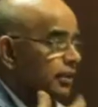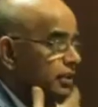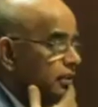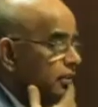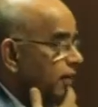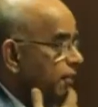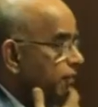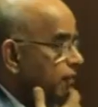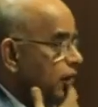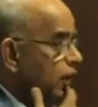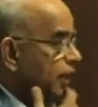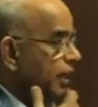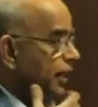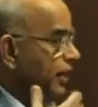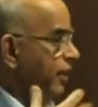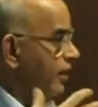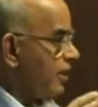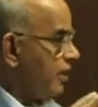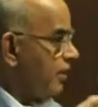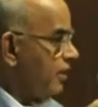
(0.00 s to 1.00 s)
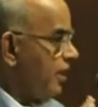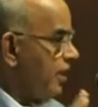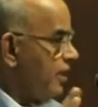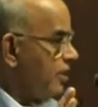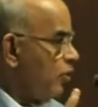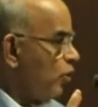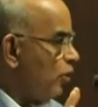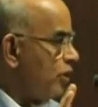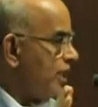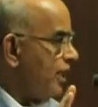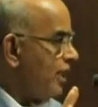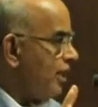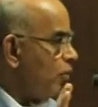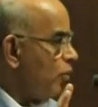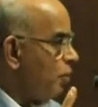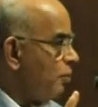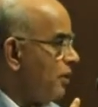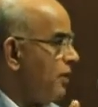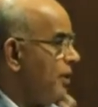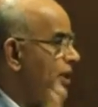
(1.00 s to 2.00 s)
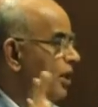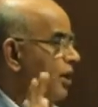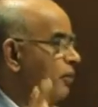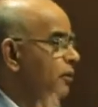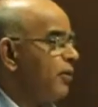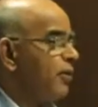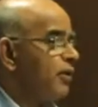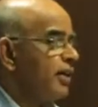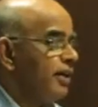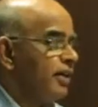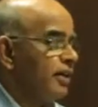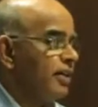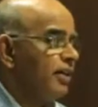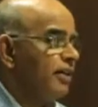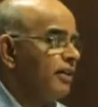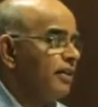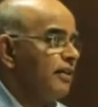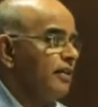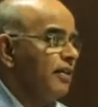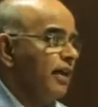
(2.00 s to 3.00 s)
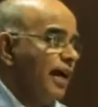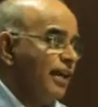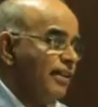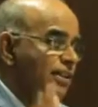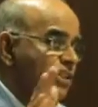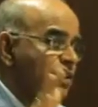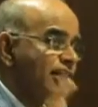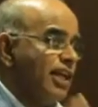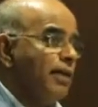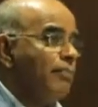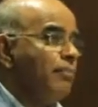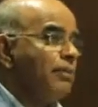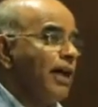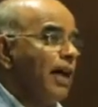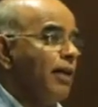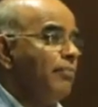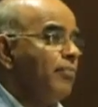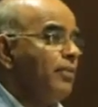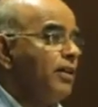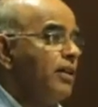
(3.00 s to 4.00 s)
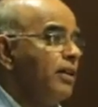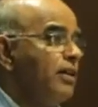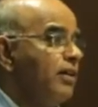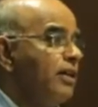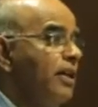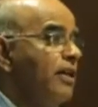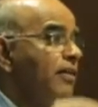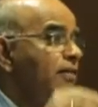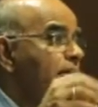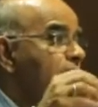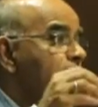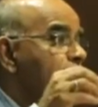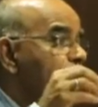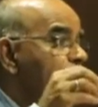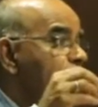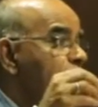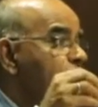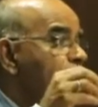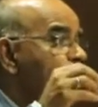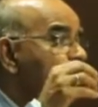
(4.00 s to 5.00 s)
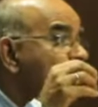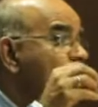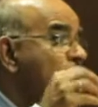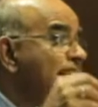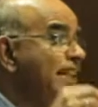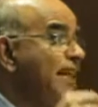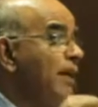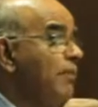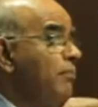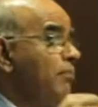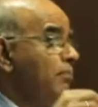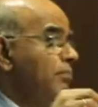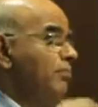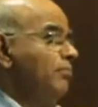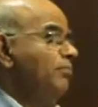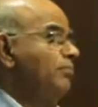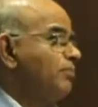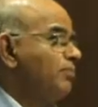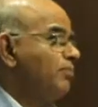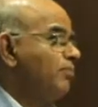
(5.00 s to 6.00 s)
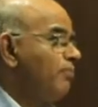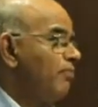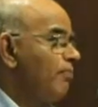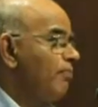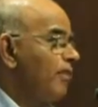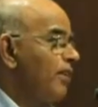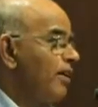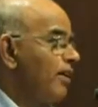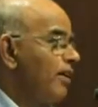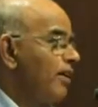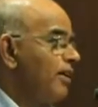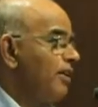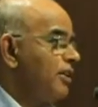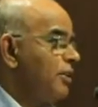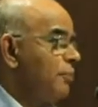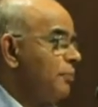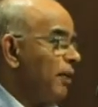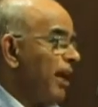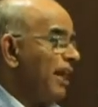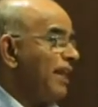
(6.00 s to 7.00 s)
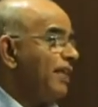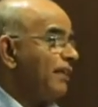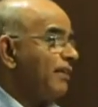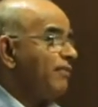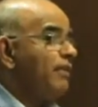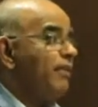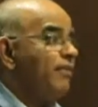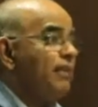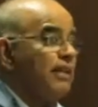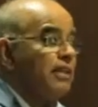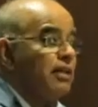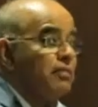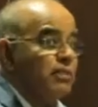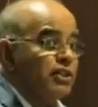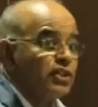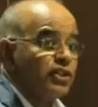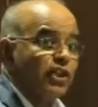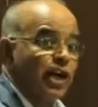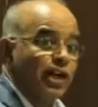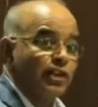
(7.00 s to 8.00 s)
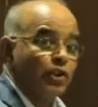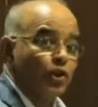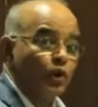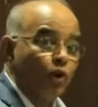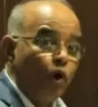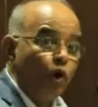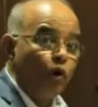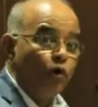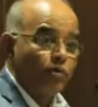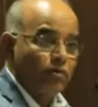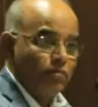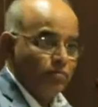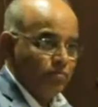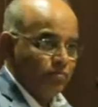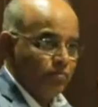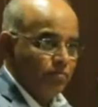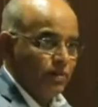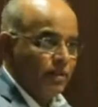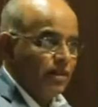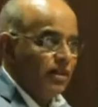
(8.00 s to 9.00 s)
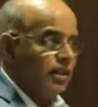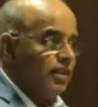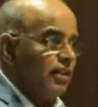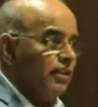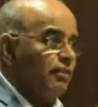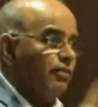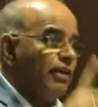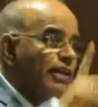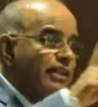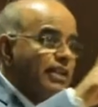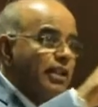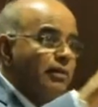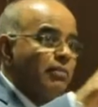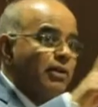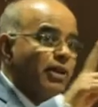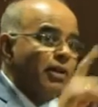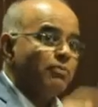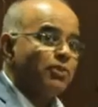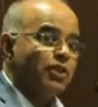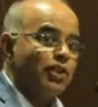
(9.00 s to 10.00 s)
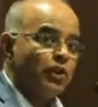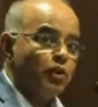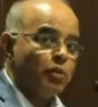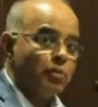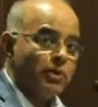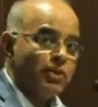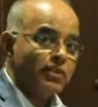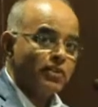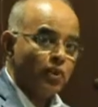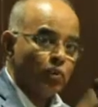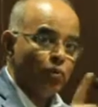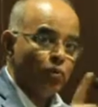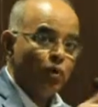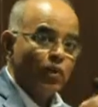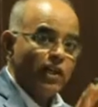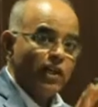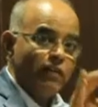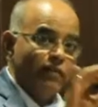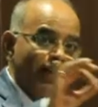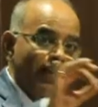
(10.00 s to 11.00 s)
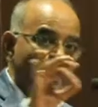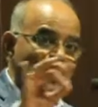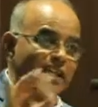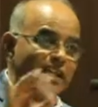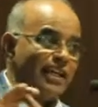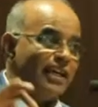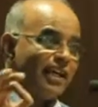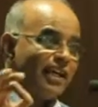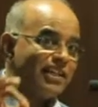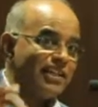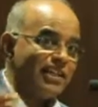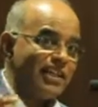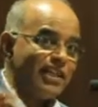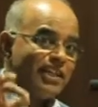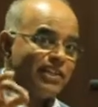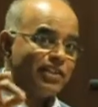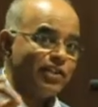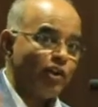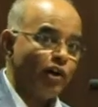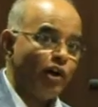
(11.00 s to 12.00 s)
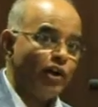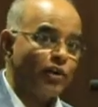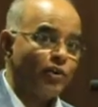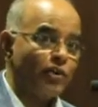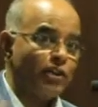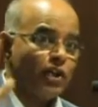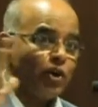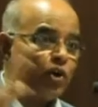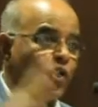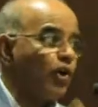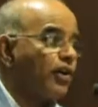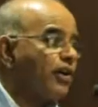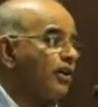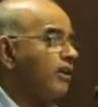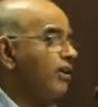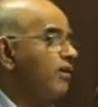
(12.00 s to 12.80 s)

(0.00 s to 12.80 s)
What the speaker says: safeguarded. There is no second opinion about it. At the same time, the victim, the plight of the victim is not known. The victim comes into picture only when he or she is called to the court.